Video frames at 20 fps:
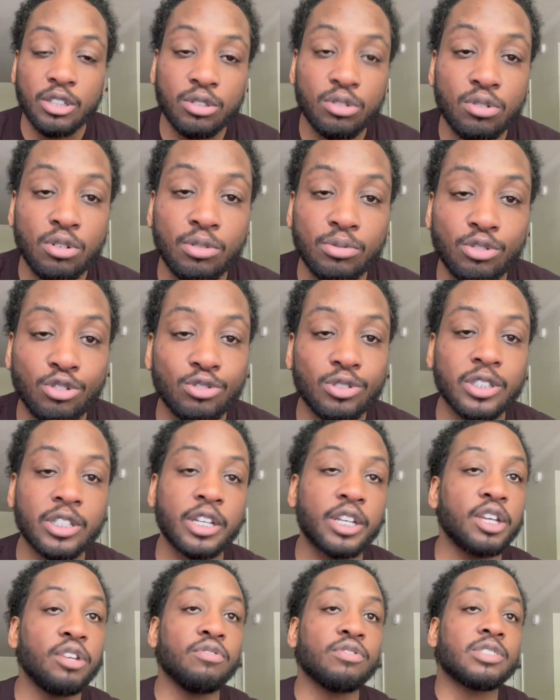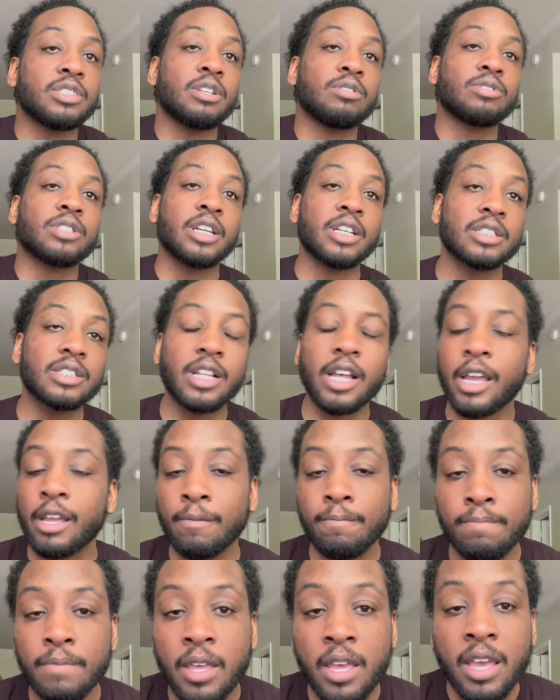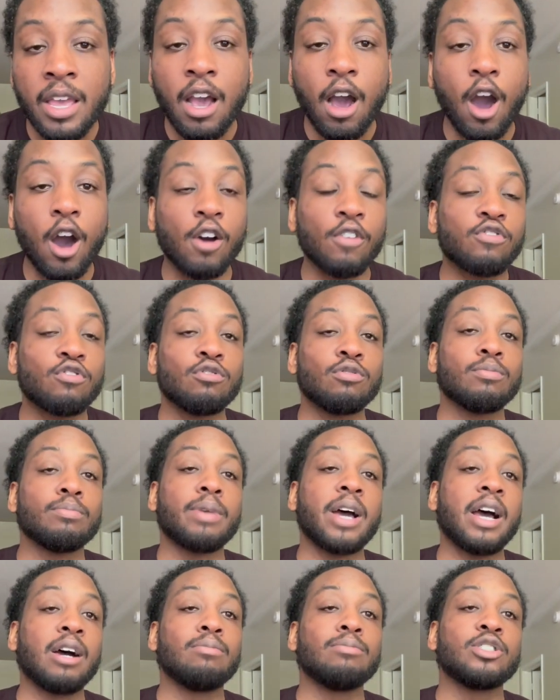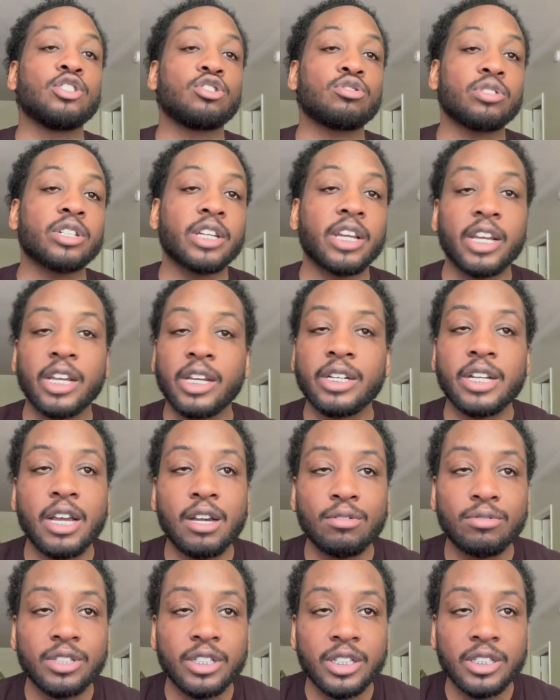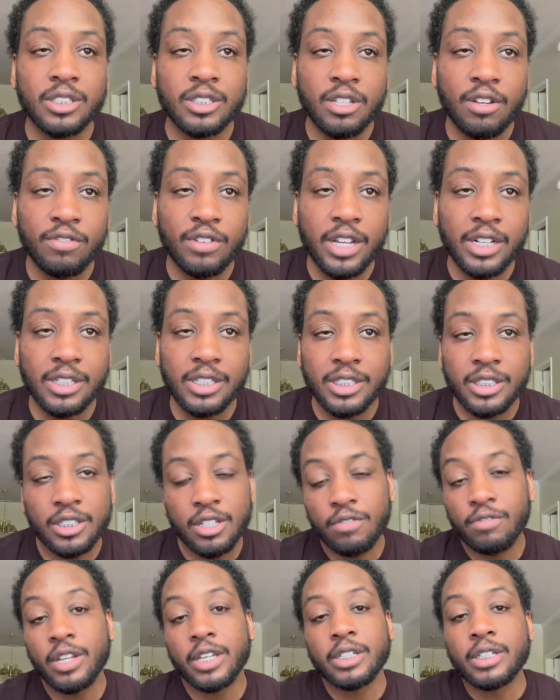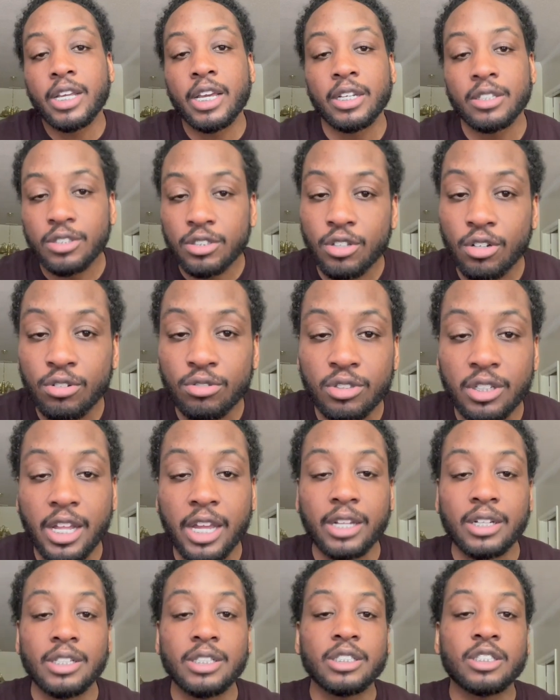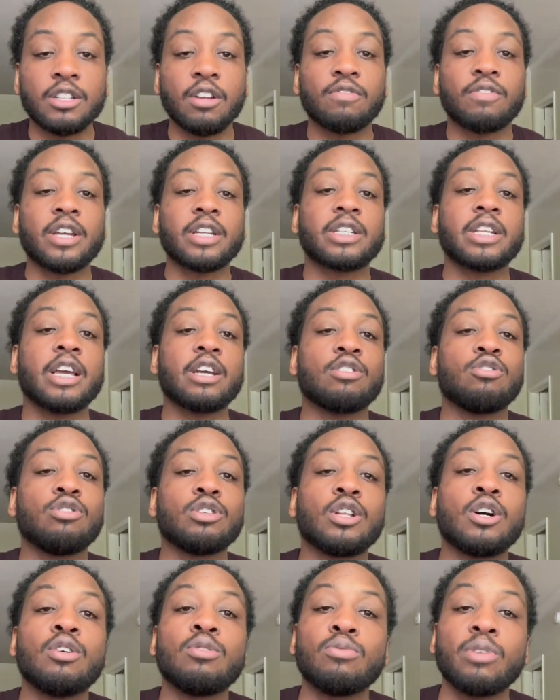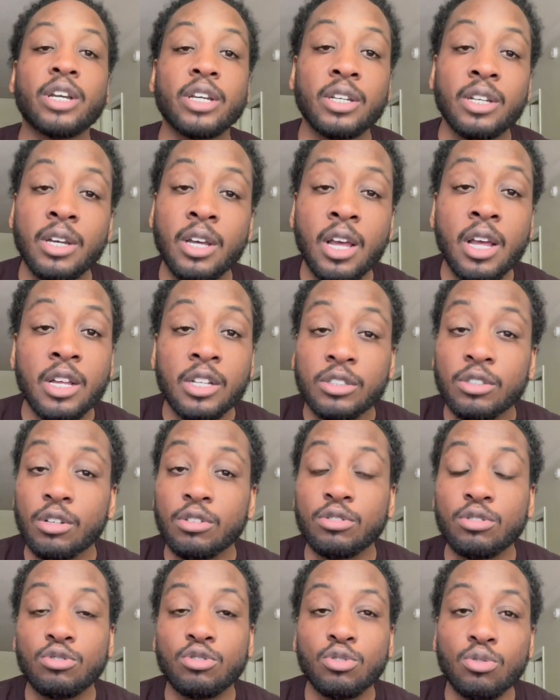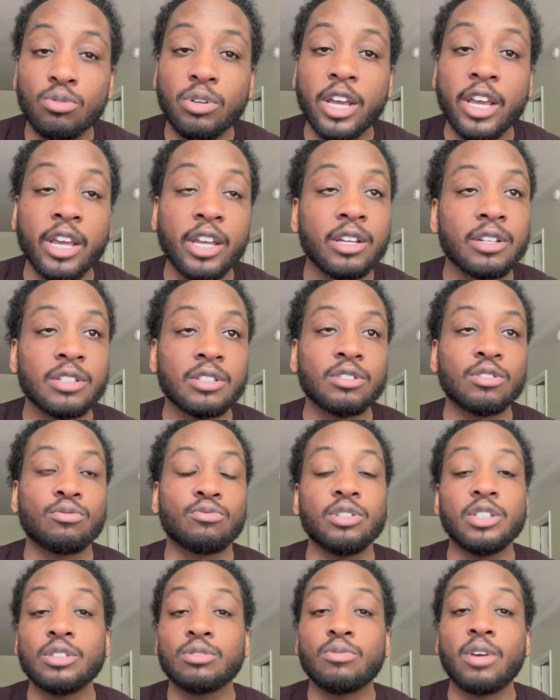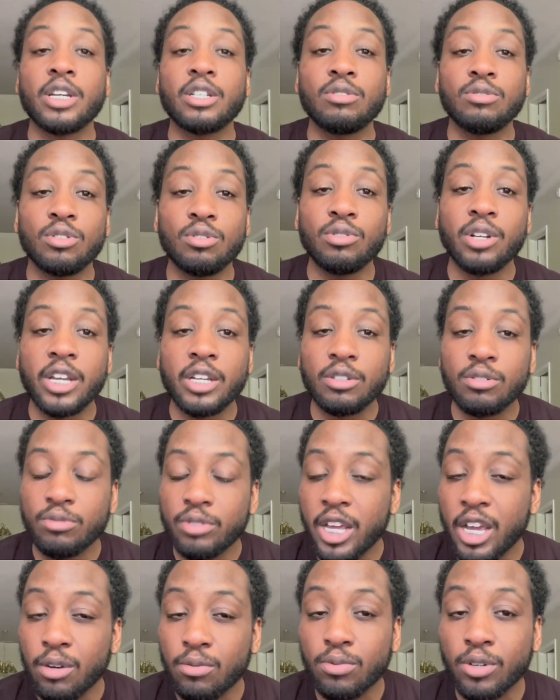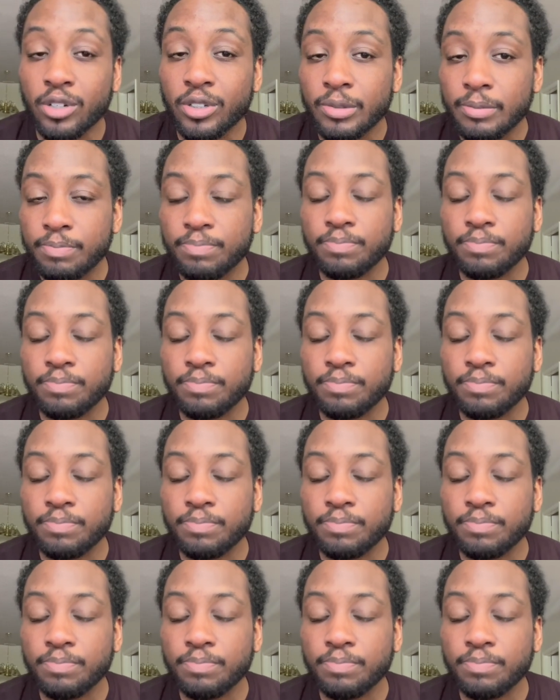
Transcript: to them, you know what I'm saying? Even sometimes, like, offer them, buy them a drink every now and then, stuff like, little stuff like that. So, like, little stuff like that go a long way. So, you do that. The reason why you do that and you network